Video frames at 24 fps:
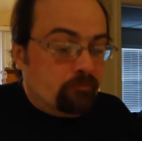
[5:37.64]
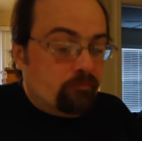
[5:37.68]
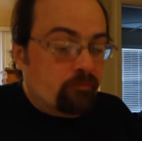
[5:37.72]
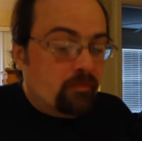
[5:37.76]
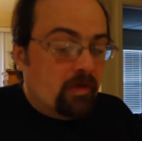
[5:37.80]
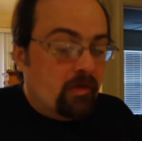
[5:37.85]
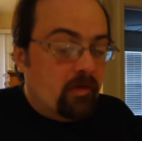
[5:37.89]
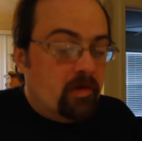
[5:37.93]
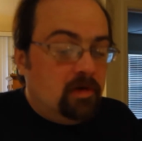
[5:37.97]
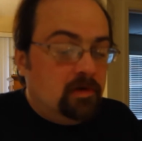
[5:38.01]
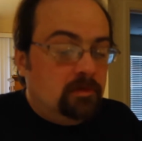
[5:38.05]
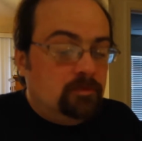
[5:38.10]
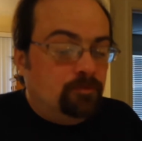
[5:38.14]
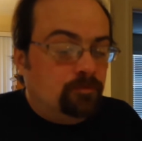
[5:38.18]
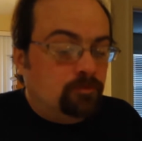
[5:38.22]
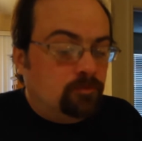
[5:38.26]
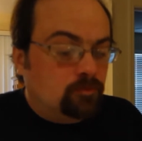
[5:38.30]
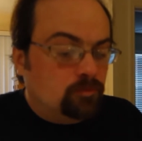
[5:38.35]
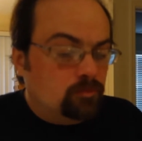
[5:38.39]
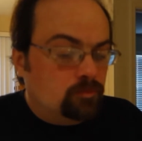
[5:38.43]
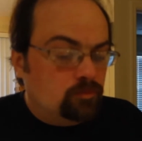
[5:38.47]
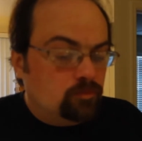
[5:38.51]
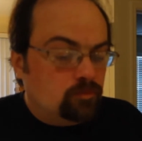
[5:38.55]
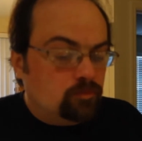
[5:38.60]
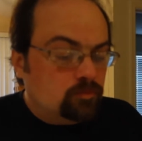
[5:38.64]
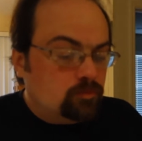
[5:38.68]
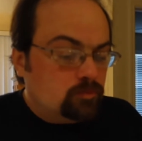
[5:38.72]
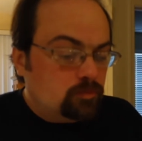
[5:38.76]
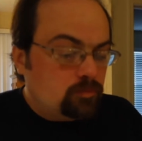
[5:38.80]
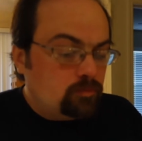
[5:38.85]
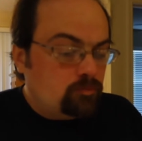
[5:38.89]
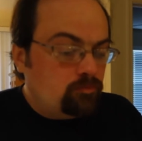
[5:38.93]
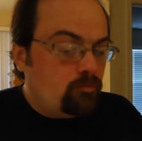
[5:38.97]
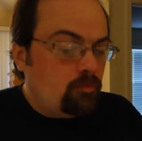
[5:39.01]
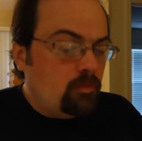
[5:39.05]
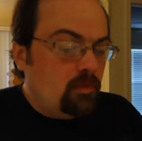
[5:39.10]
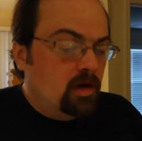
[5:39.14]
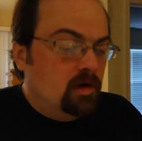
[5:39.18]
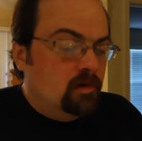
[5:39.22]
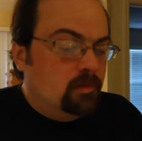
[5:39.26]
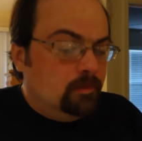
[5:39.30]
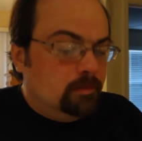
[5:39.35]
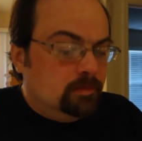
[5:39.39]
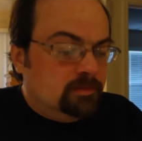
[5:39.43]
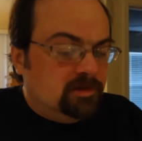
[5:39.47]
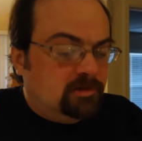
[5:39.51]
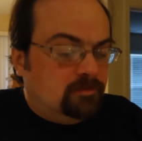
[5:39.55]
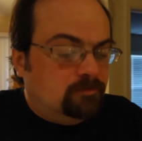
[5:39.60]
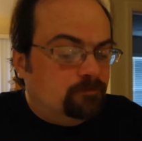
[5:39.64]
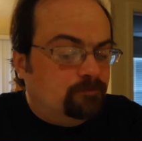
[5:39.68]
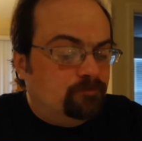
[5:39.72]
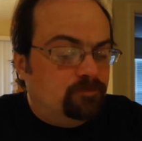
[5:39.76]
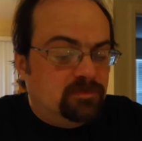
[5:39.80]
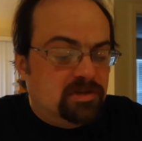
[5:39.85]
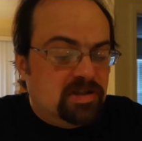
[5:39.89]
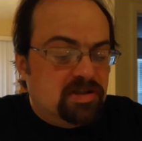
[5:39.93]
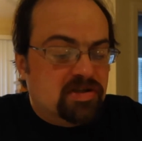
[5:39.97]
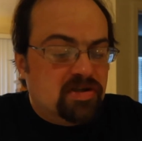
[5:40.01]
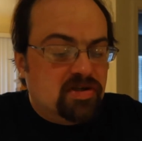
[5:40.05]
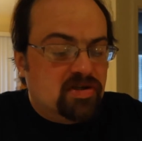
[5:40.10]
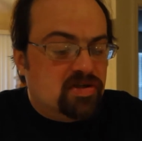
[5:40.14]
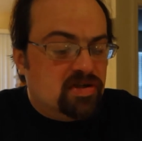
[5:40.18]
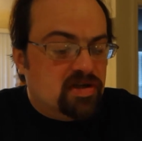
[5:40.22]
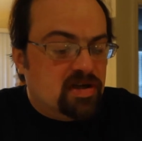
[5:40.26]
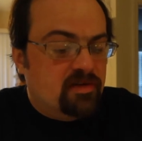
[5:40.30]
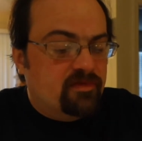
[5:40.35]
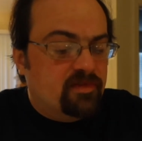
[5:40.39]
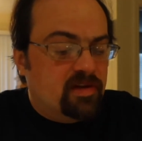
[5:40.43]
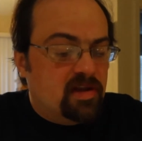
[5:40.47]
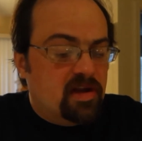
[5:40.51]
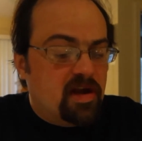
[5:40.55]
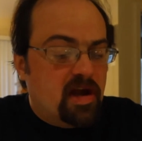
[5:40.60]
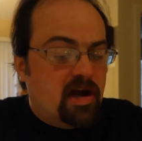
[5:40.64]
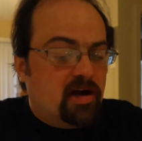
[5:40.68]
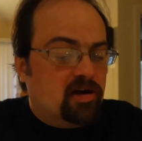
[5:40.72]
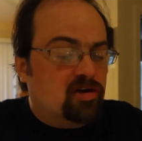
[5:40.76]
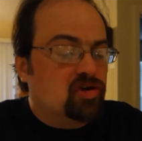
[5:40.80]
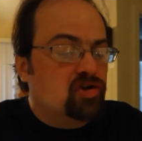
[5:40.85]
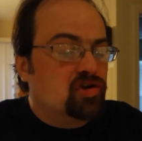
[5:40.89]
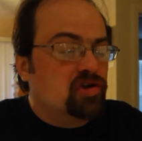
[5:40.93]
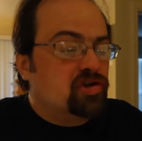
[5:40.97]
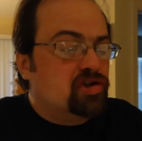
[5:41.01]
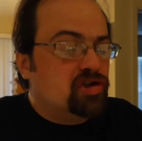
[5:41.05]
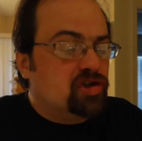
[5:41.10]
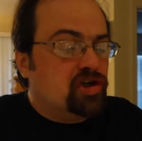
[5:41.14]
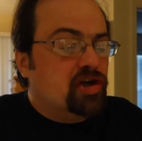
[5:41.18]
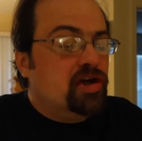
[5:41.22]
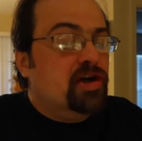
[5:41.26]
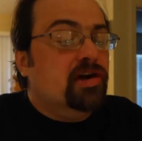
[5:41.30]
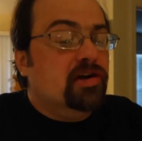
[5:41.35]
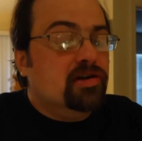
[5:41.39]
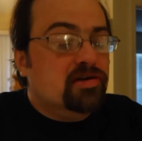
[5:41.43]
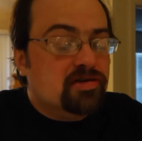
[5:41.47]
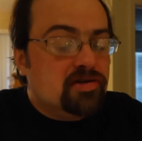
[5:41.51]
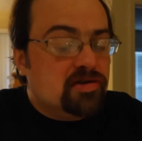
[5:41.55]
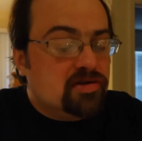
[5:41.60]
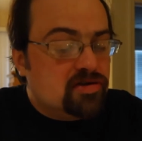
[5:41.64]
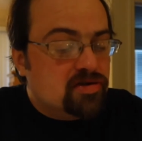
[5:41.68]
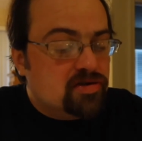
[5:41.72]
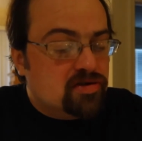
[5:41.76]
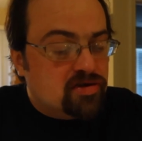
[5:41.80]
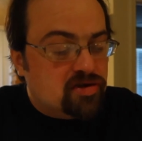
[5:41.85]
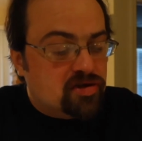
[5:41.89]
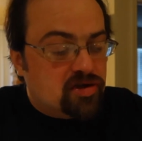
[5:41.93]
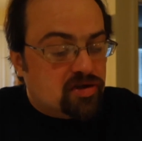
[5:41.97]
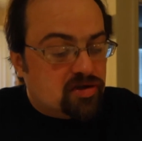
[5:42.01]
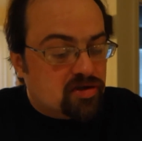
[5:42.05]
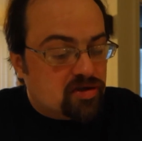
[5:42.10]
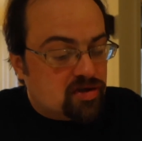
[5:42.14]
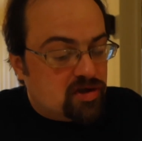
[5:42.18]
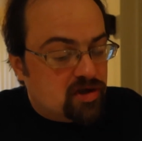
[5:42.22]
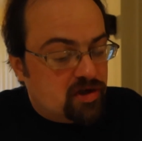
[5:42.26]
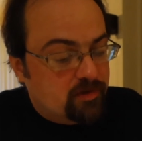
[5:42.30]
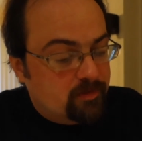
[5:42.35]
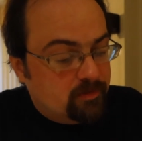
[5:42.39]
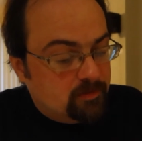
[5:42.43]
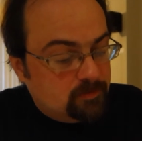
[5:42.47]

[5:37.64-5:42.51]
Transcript: I mean, this isn't even the extra cheese. It's just...